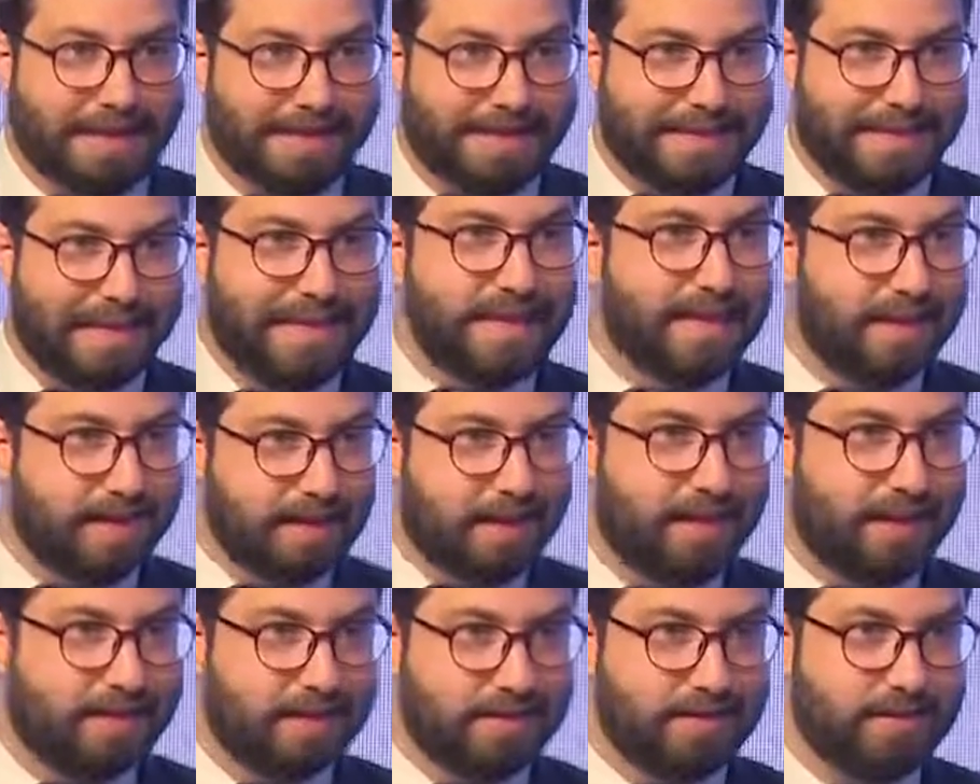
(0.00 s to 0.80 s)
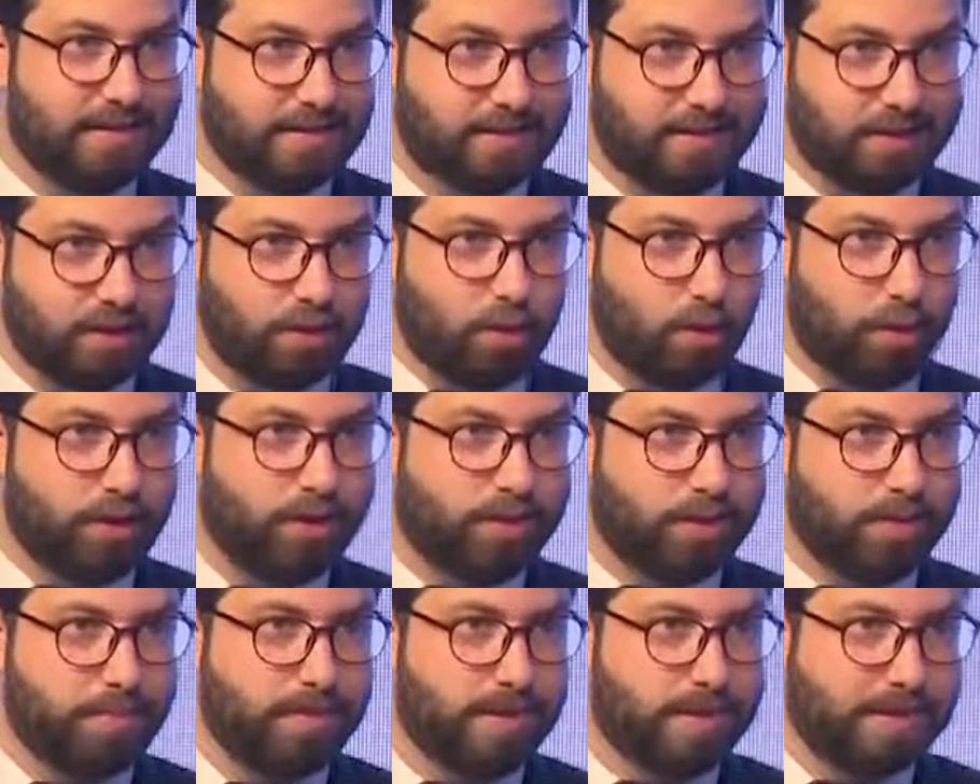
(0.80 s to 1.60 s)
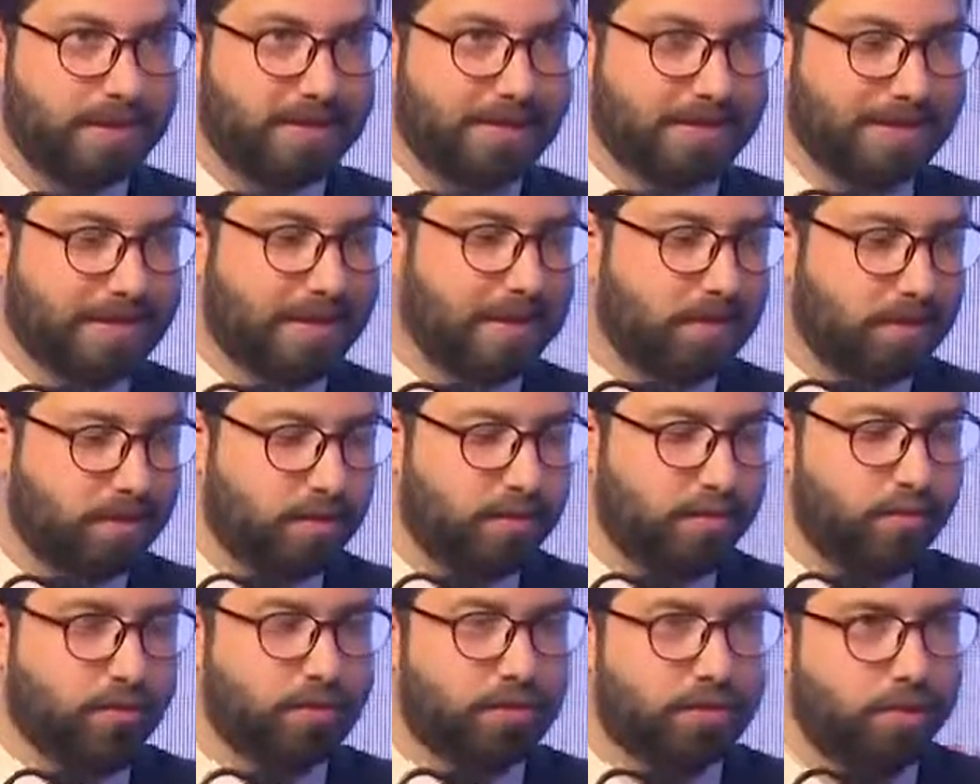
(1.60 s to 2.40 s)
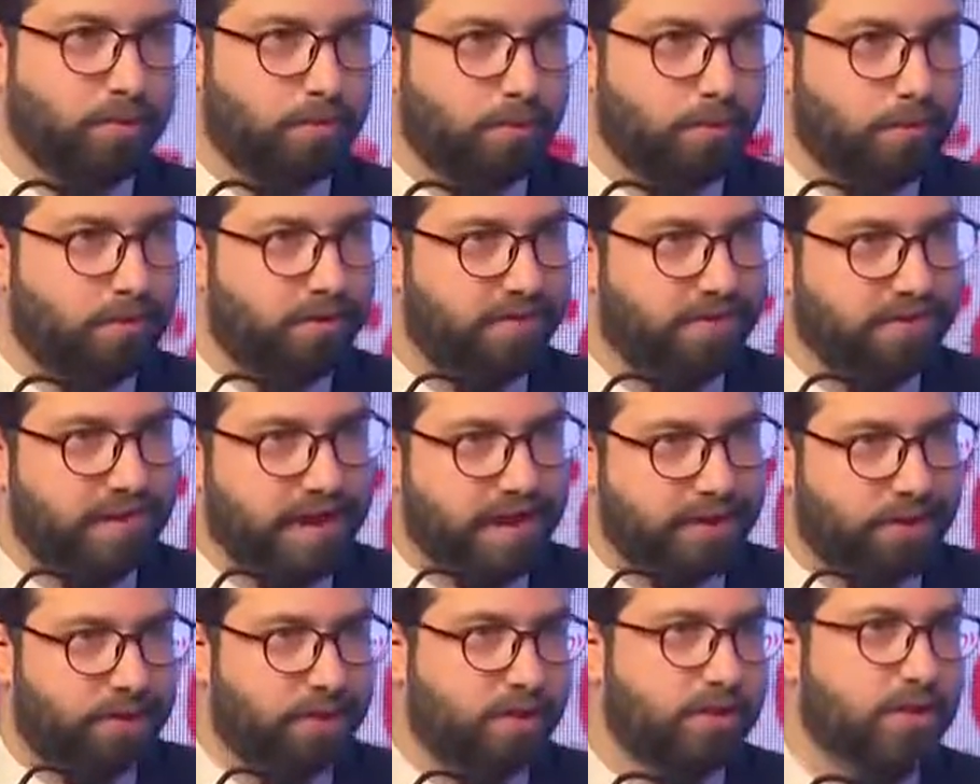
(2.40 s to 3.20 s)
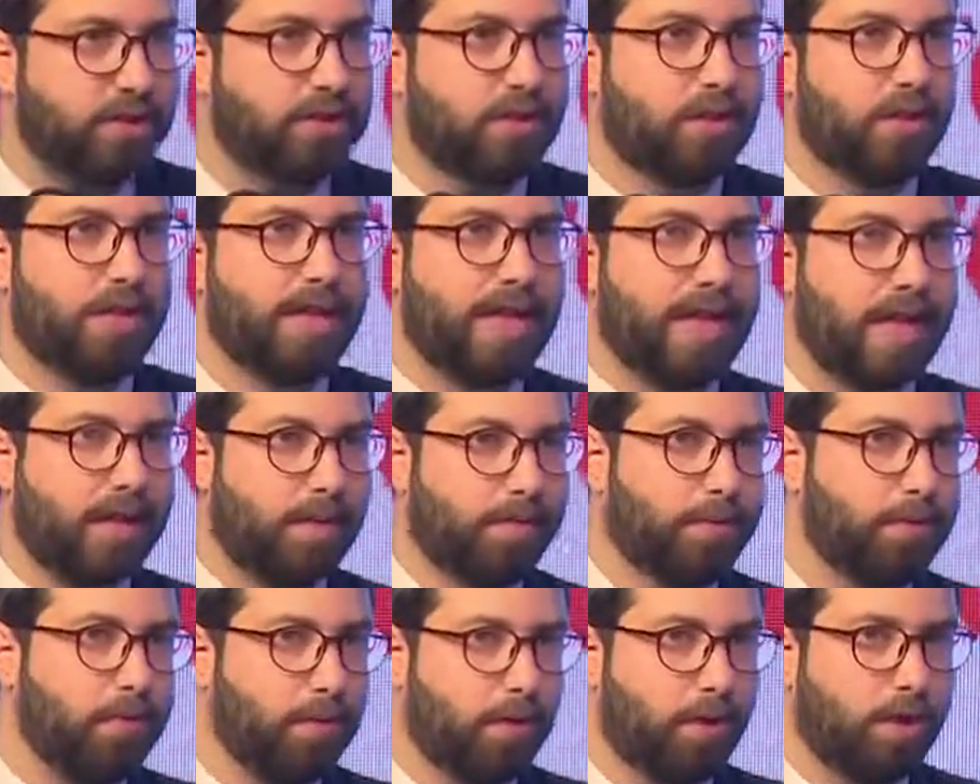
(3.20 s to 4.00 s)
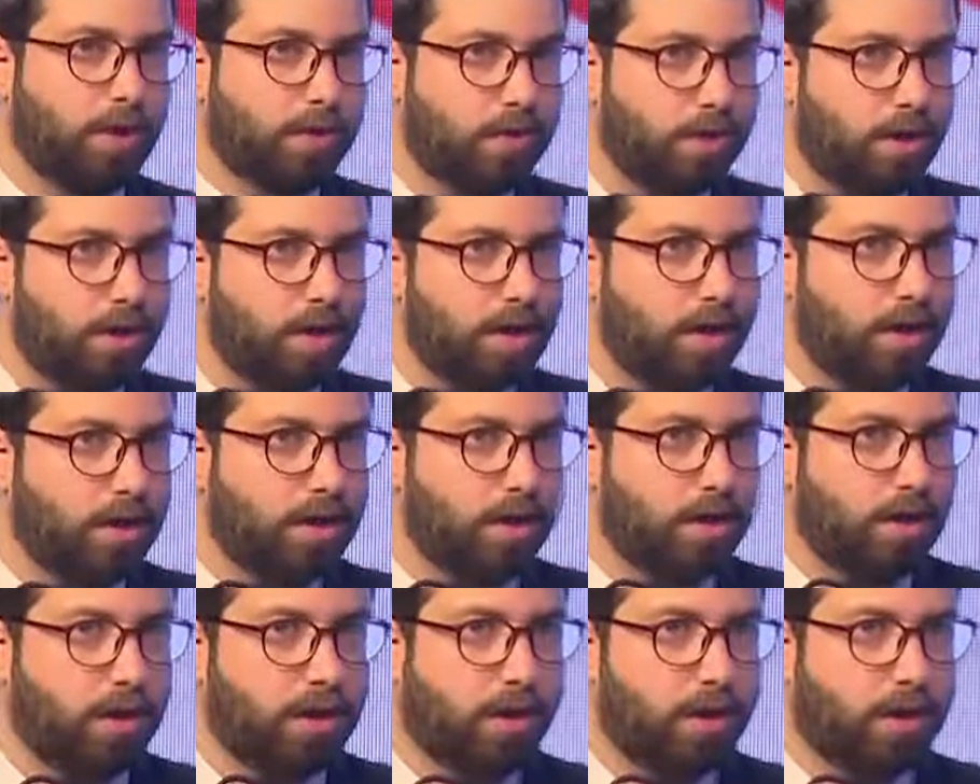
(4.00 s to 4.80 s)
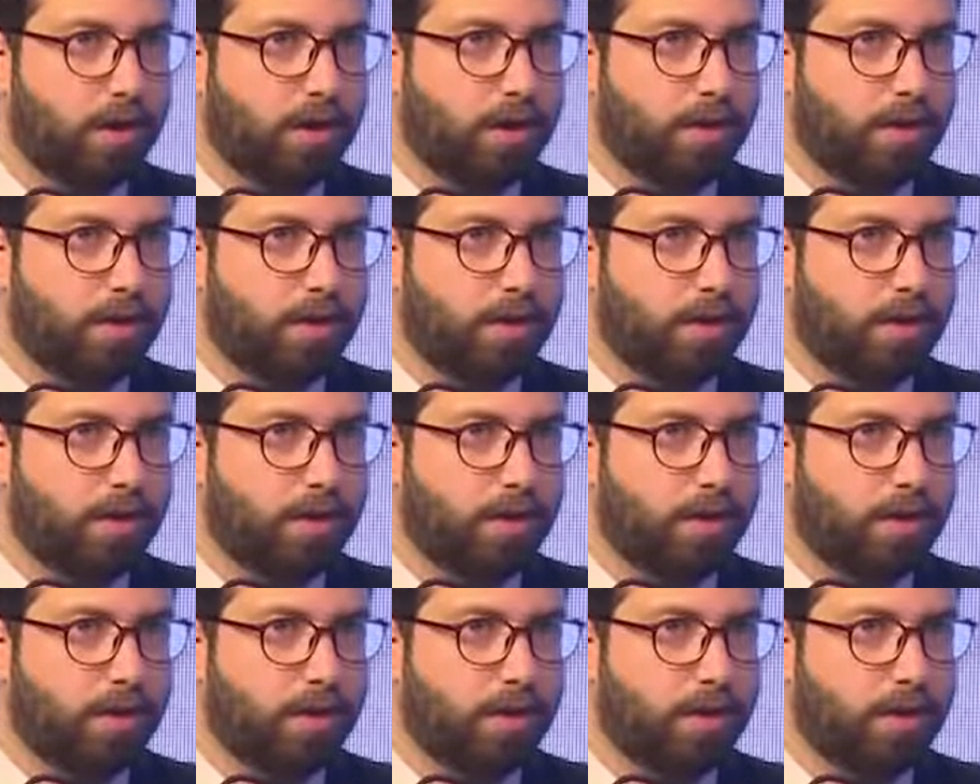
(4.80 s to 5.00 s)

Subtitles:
data is going to be the single most important factor that's going to help you unlock